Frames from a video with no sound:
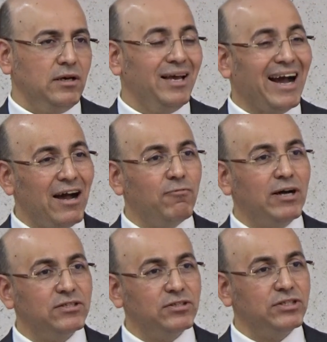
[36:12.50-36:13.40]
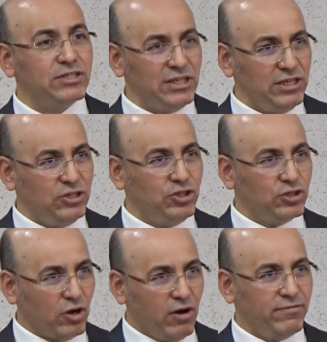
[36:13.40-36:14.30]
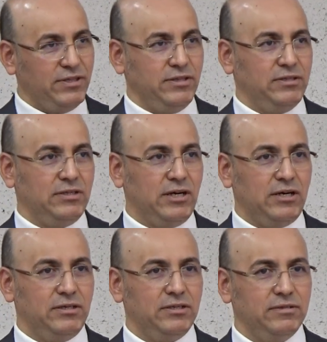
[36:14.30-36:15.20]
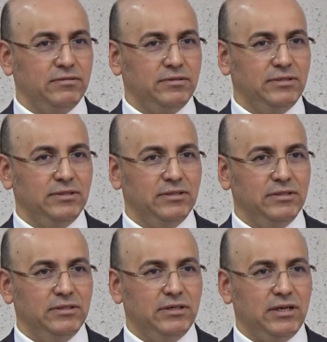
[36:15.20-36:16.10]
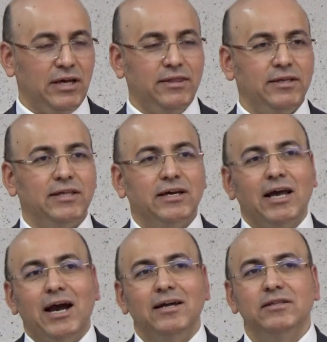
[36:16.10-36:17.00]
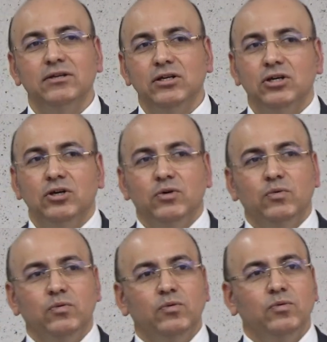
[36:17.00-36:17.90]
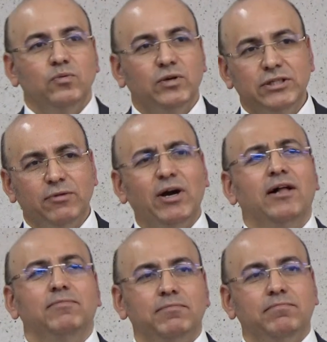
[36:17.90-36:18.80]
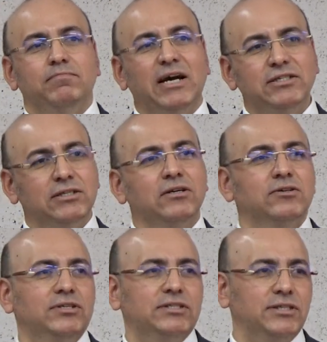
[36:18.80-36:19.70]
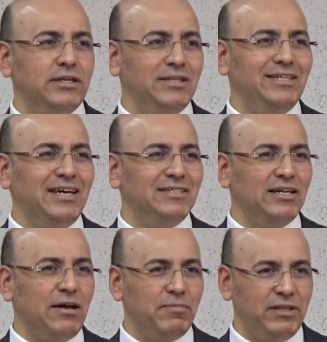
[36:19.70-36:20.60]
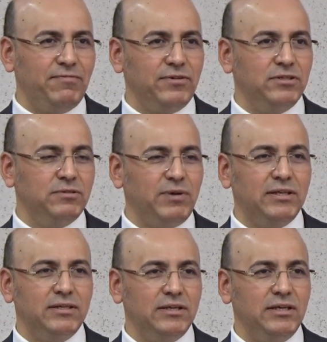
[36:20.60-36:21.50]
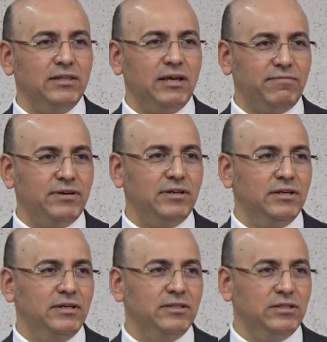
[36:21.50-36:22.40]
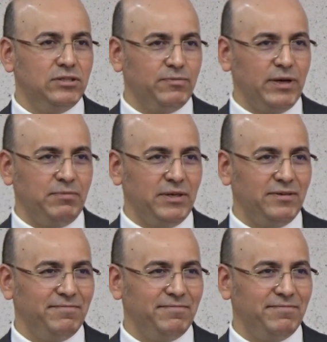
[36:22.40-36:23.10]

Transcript: God wants to see your obedient heart. I think that God would say, well, my son Cristian, he doesn't have many fruits, but he never disobeyed me.